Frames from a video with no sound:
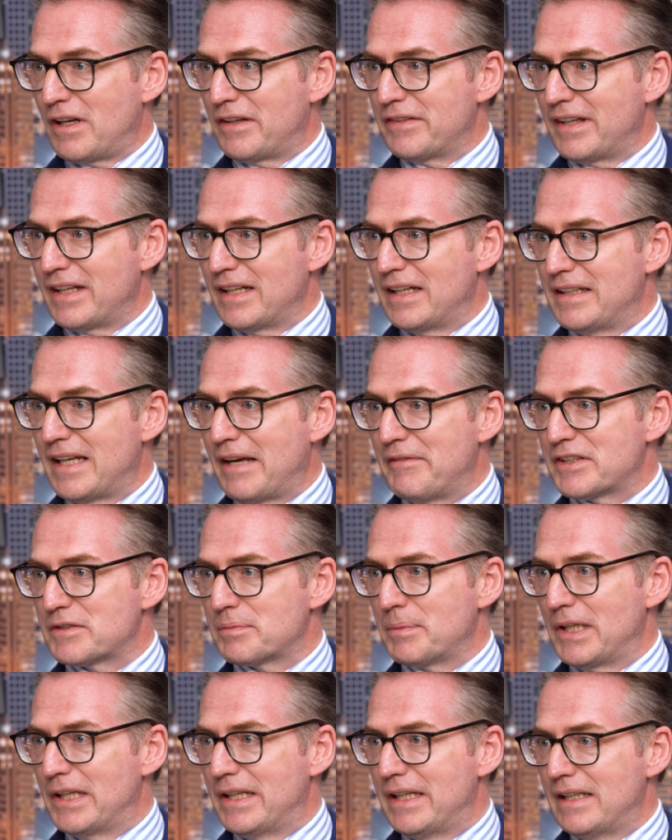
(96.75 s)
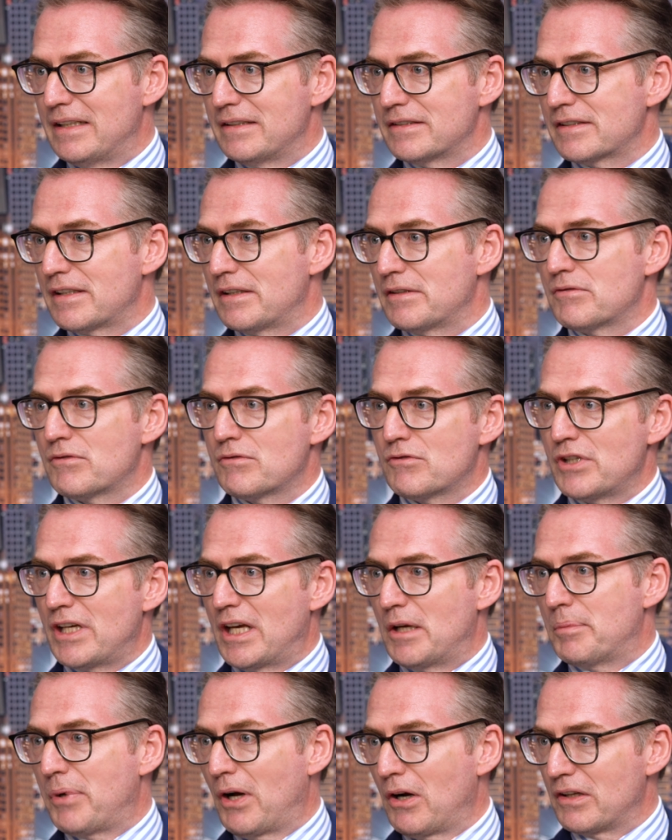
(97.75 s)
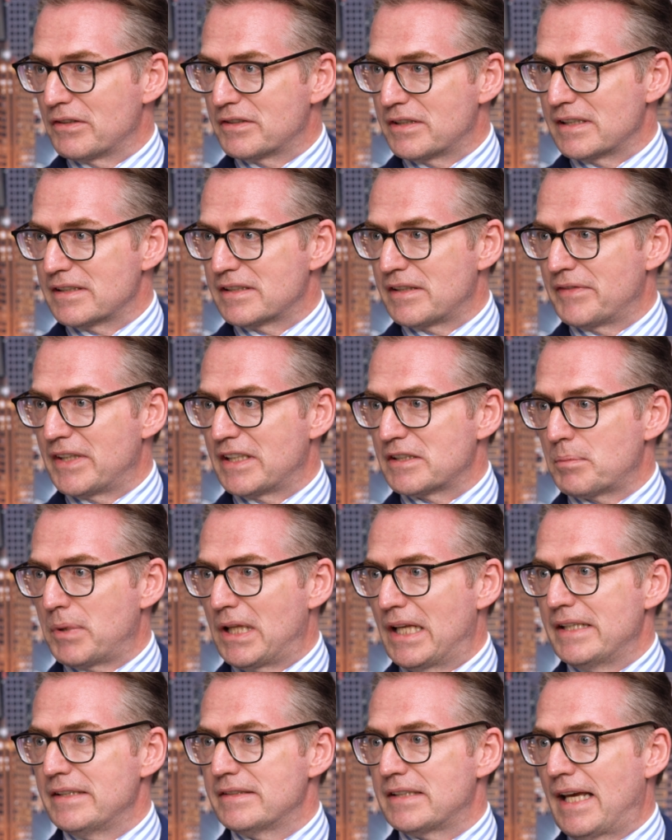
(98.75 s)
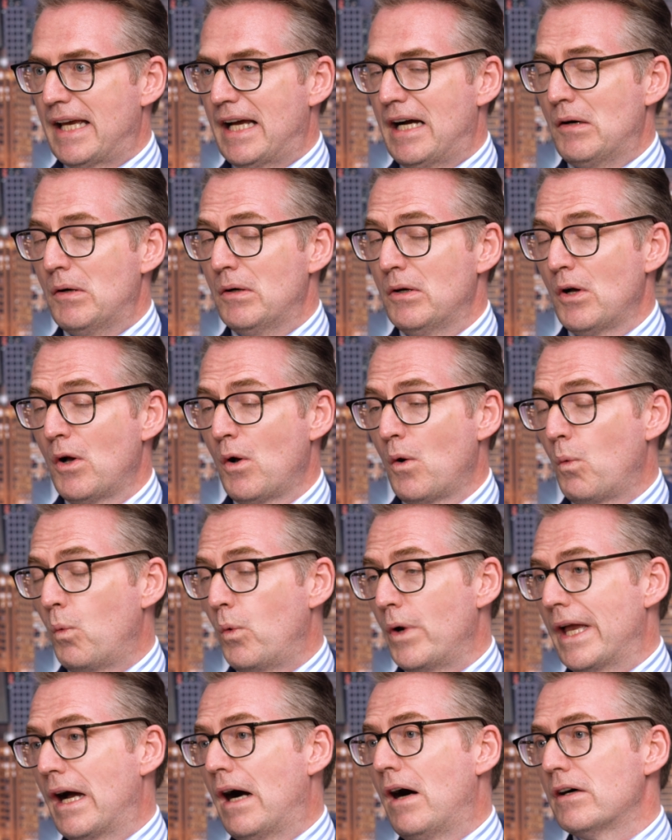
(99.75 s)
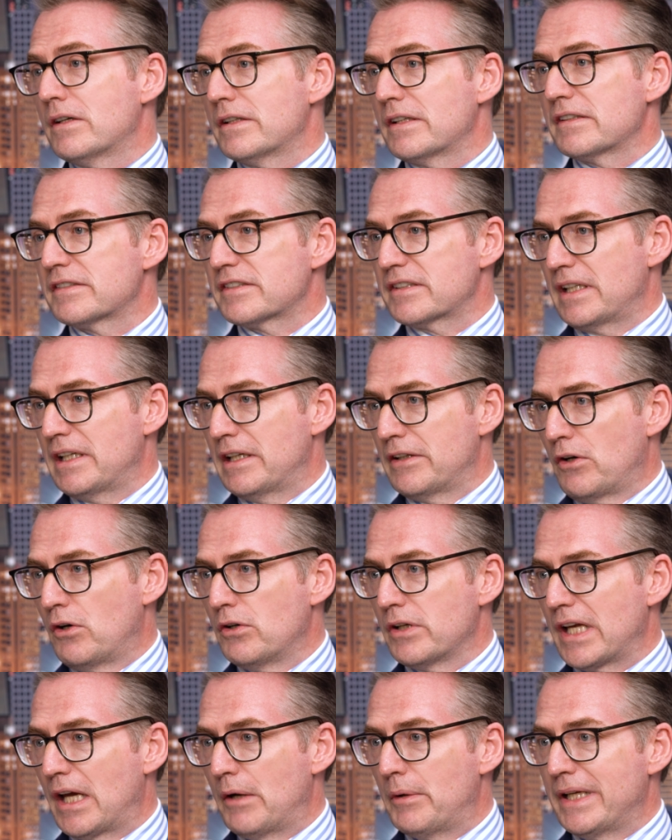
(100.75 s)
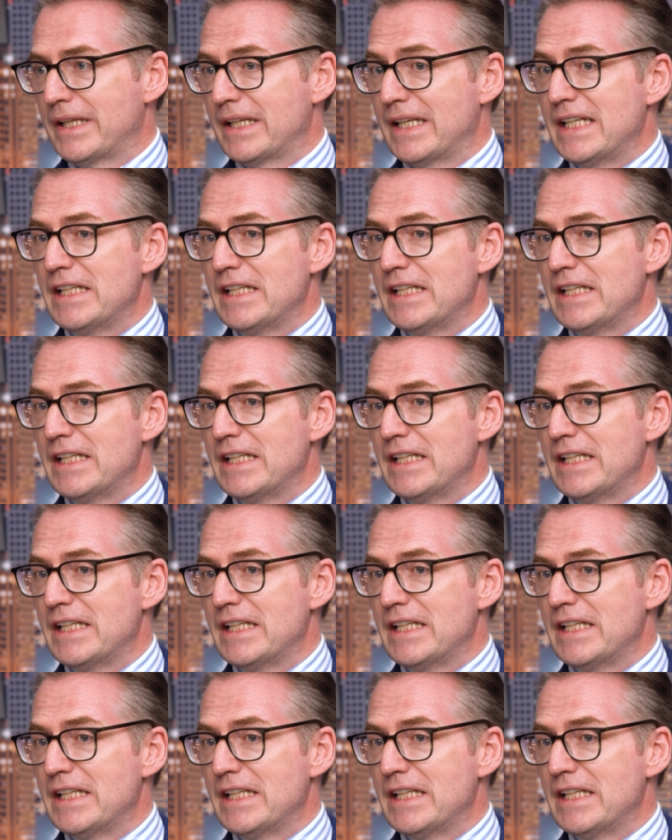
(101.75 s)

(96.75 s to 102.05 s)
I think inevitably as the geopolitics of this plays out, we are going to see an ongoing